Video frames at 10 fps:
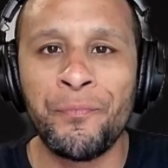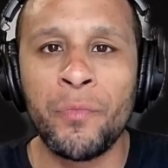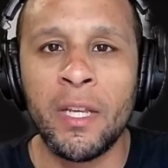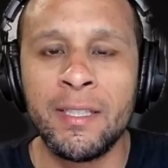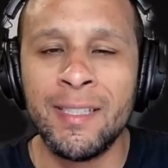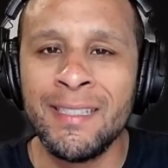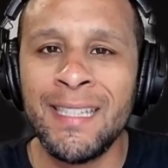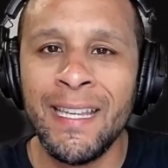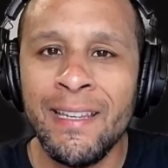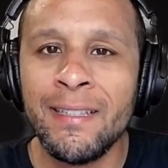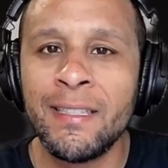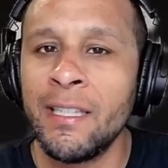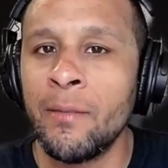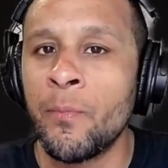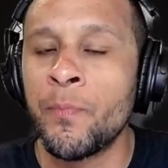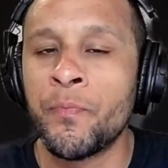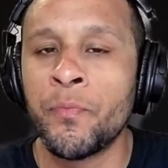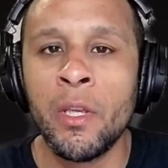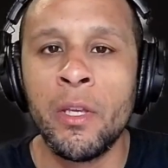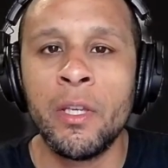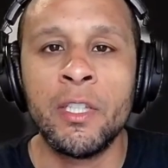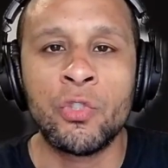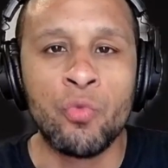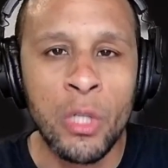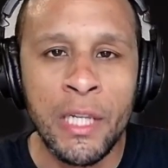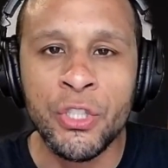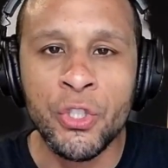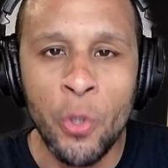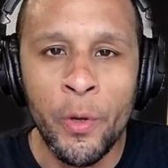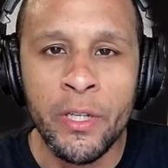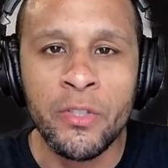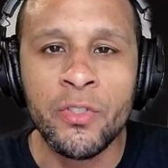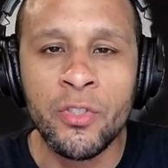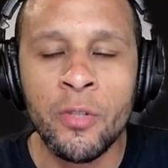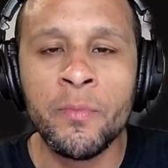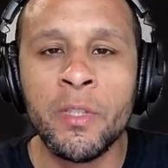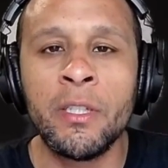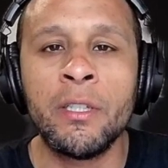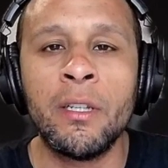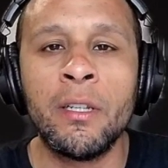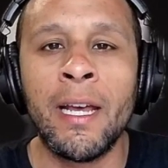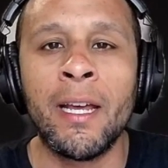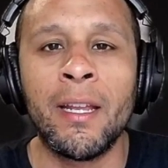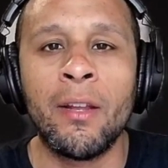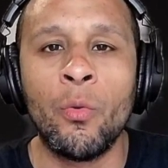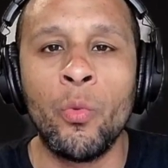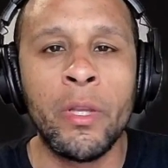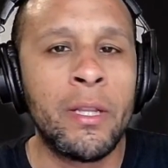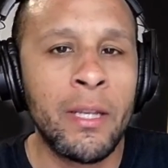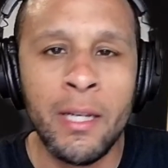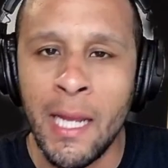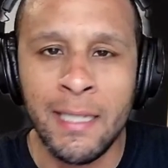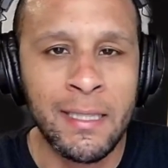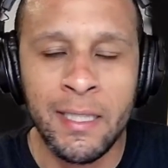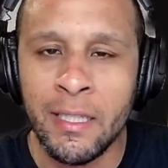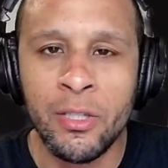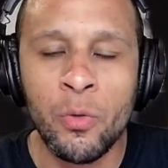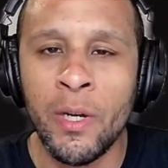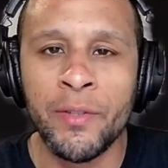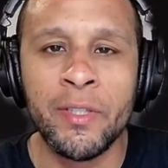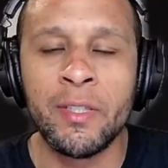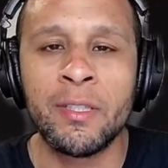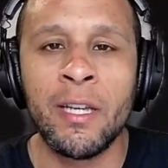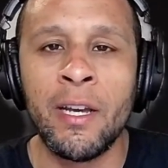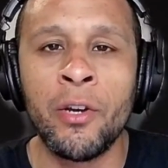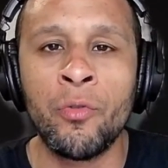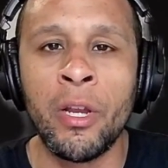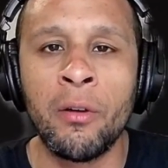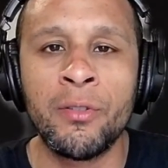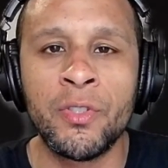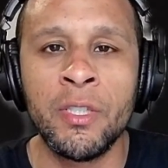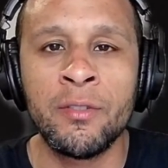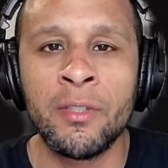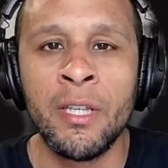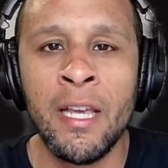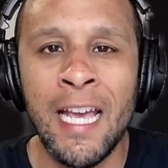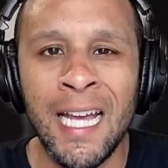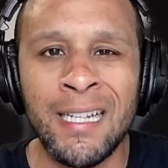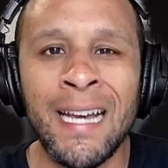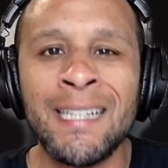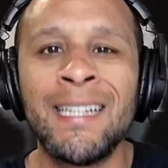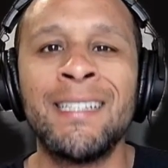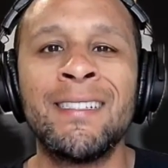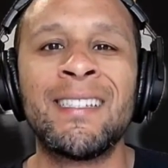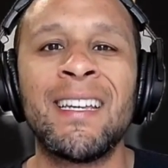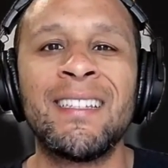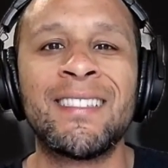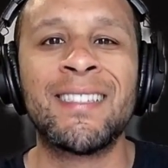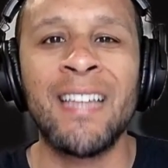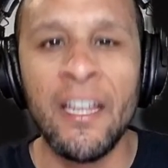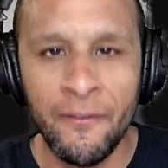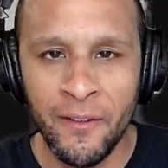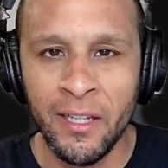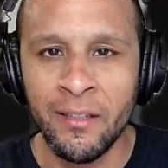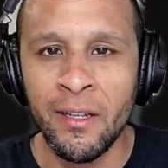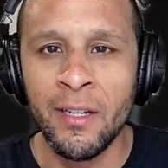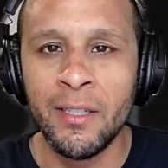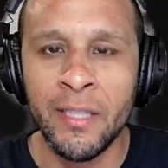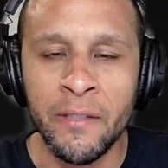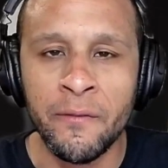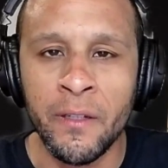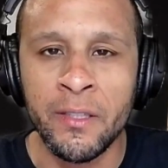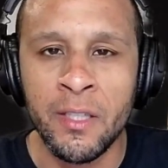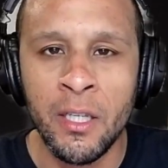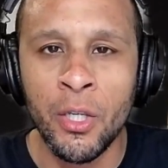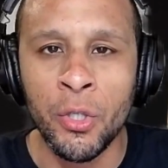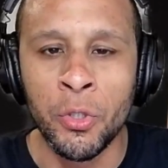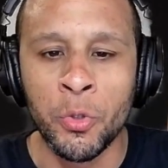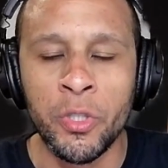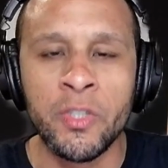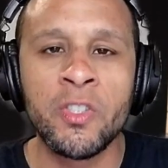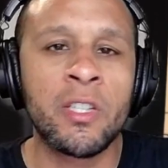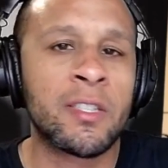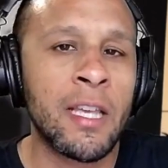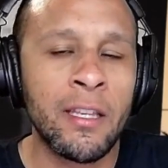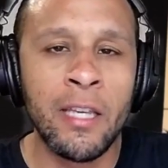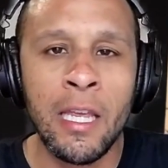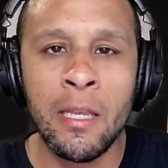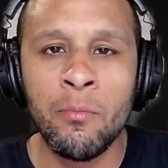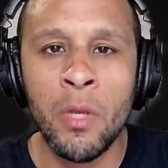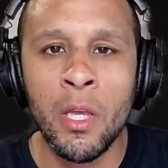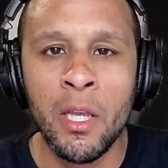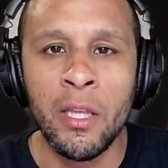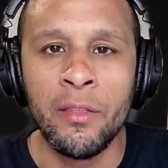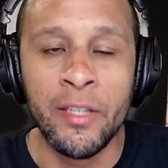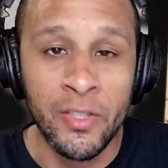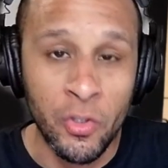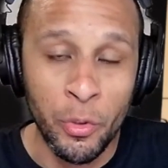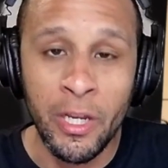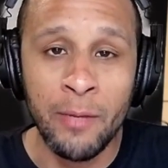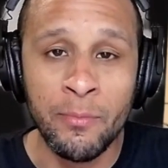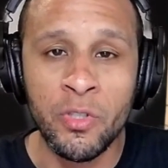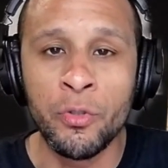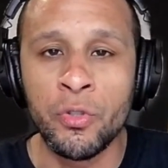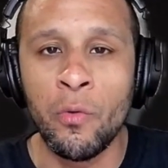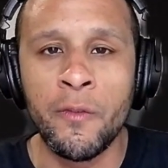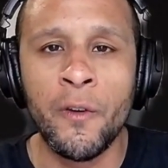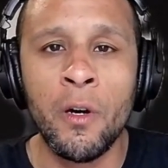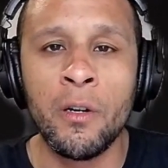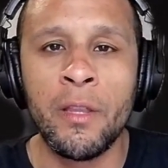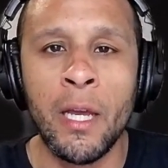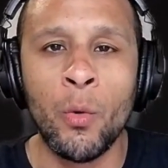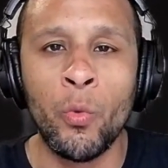this Heat team is really showing us something that we did not see throughout this entire regular season, and that is stifling defense. This is the second game in this 3-game series so far that we